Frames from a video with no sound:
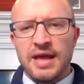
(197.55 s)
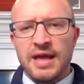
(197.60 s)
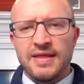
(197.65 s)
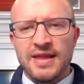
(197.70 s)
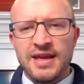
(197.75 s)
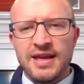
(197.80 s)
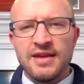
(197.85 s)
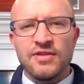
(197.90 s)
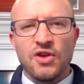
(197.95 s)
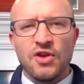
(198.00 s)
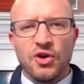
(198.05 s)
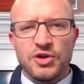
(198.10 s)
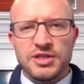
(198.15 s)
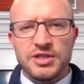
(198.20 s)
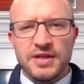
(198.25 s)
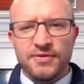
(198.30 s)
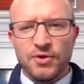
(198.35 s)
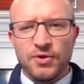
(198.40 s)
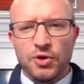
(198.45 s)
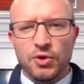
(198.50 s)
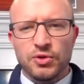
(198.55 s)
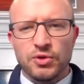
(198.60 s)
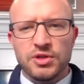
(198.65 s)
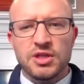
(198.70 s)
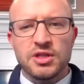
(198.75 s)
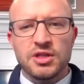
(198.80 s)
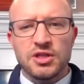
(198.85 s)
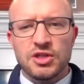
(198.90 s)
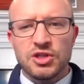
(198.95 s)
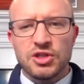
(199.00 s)
these are difficult to
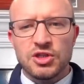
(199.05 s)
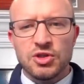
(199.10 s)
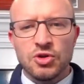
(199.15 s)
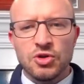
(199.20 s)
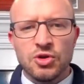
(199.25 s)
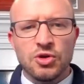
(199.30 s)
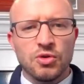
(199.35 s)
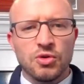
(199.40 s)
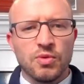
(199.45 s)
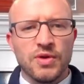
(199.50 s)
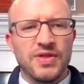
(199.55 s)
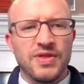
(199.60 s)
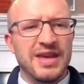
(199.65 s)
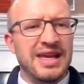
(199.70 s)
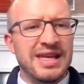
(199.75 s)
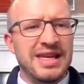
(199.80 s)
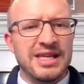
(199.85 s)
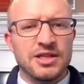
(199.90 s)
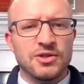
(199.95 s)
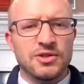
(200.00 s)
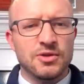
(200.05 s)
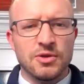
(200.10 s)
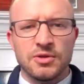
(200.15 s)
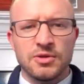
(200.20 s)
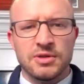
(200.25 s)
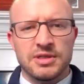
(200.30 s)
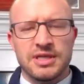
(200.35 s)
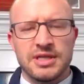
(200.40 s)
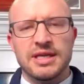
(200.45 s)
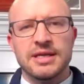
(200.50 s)
discern with any
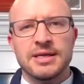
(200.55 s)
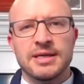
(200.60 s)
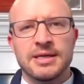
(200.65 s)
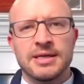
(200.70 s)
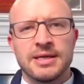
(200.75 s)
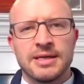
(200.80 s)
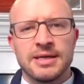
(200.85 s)
certainty.